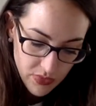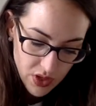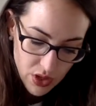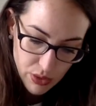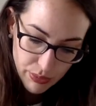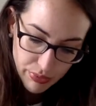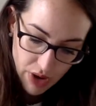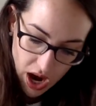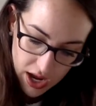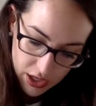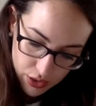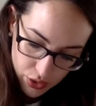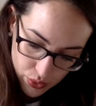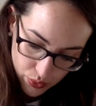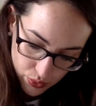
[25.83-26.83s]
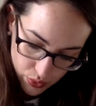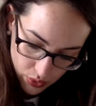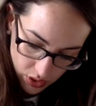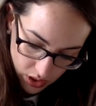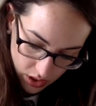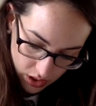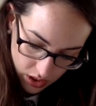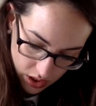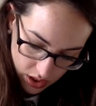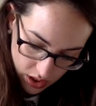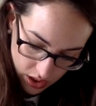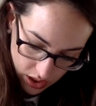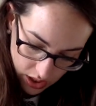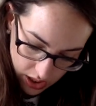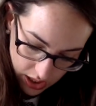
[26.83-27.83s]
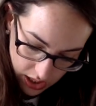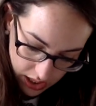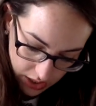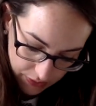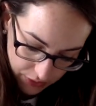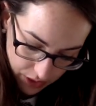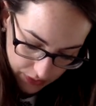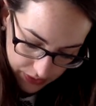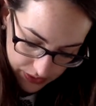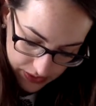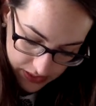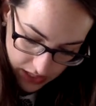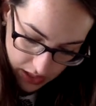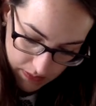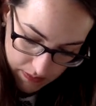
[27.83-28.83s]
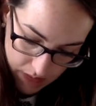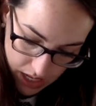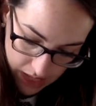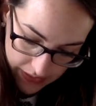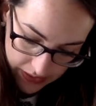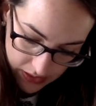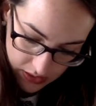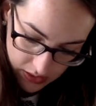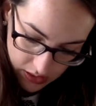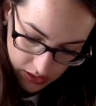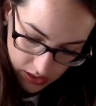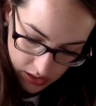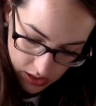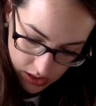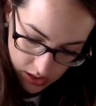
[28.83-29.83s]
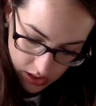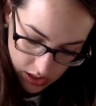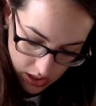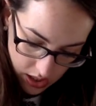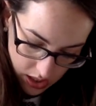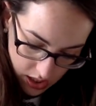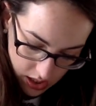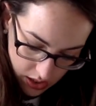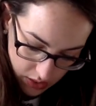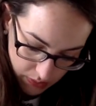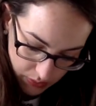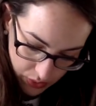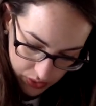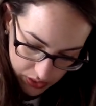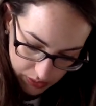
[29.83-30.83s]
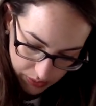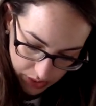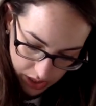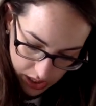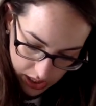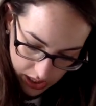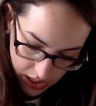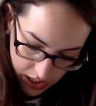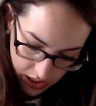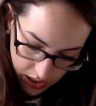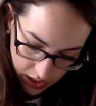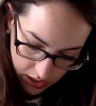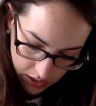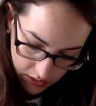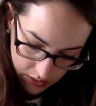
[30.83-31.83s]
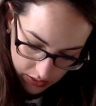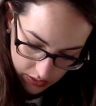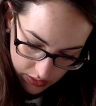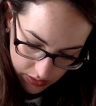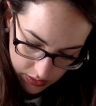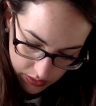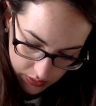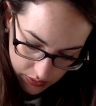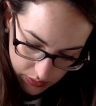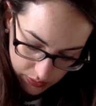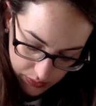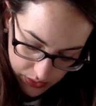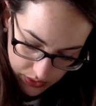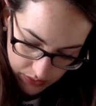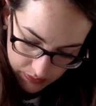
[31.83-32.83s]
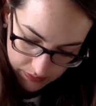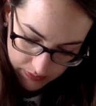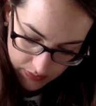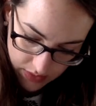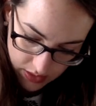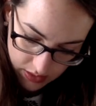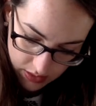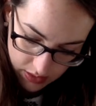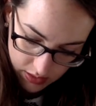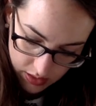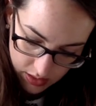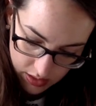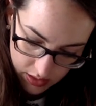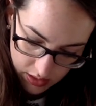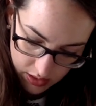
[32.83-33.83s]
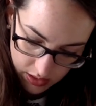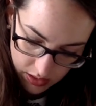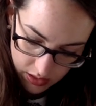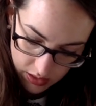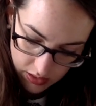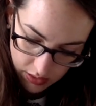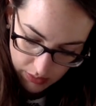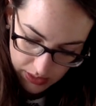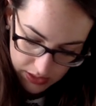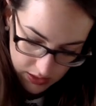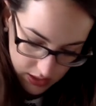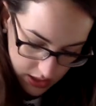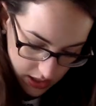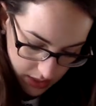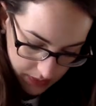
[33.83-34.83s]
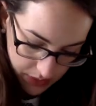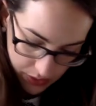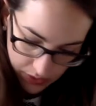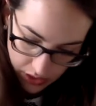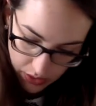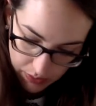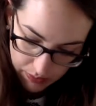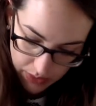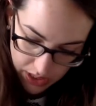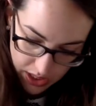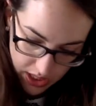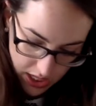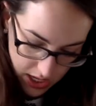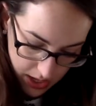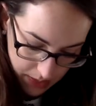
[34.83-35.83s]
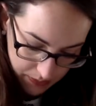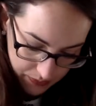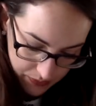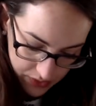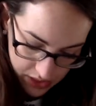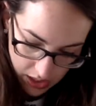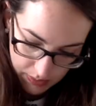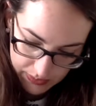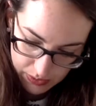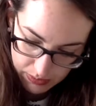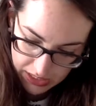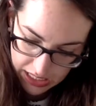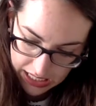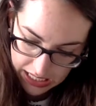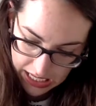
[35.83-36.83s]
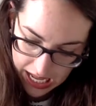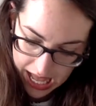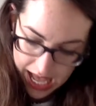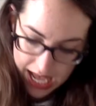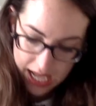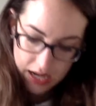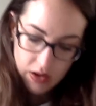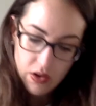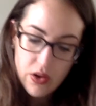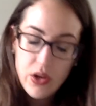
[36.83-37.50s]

the product rule, if you have the same base, and you're multiplying, oops, I already messed it up. There we go. B to the m times b to the n.